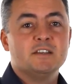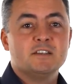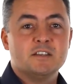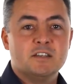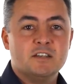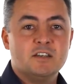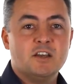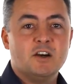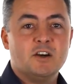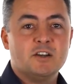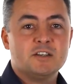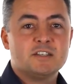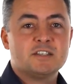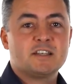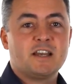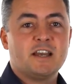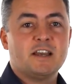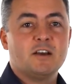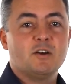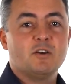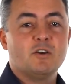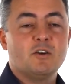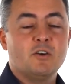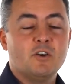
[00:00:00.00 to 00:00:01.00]
to
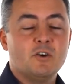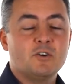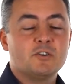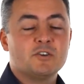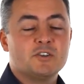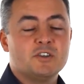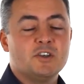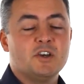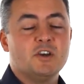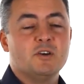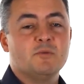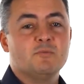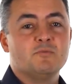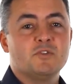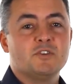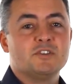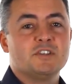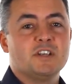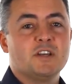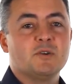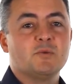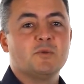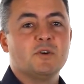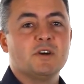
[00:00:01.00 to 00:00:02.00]
large-scale, long-term
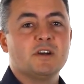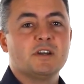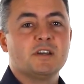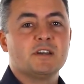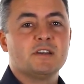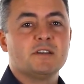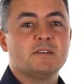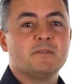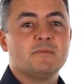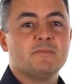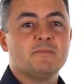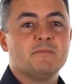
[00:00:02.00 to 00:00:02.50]
project work.